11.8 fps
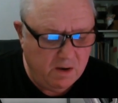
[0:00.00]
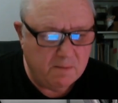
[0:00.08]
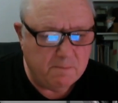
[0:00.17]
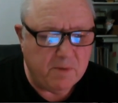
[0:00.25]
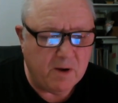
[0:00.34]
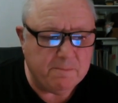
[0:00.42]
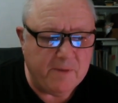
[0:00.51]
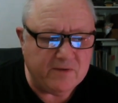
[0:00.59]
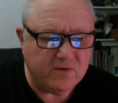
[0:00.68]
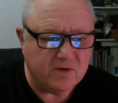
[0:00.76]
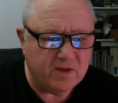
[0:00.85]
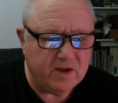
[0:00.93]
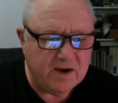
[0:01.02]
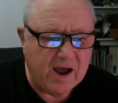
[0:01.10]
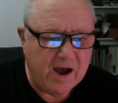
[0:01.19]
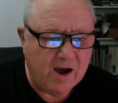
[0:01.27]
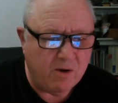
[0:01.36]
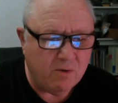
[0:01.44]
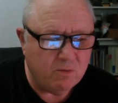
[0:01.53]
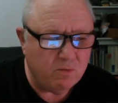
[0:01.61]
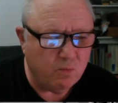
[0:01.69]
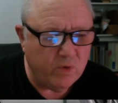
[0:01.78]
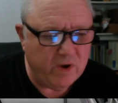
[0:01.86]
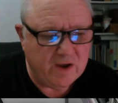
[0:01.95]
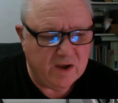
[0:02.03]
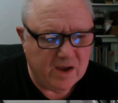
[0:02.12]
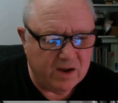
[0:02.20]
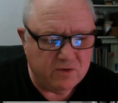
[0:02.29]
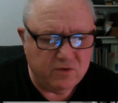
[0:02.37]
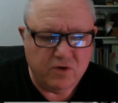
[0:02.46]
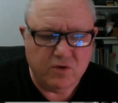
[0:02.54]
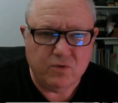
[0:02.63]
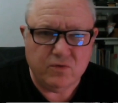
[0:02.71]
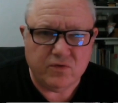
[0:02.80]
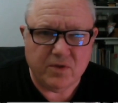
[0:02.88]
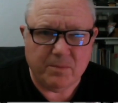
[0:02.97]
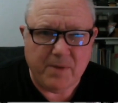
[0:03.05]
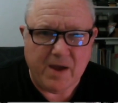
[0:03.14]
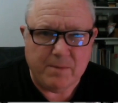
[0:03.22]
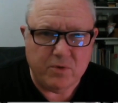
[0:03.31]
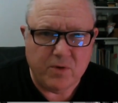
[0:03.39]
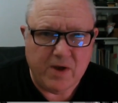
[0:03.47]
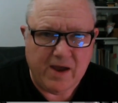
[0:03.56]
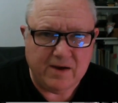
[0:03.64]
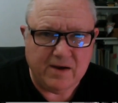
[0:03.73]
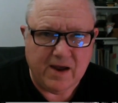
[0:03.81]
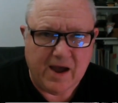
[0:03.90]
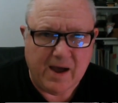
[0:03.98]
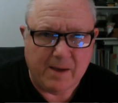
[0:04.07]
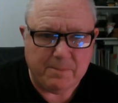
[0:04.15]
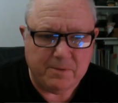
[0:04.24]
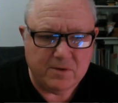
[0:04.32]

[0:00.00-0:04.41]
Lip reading: but basically now we can use the Bambu Handy app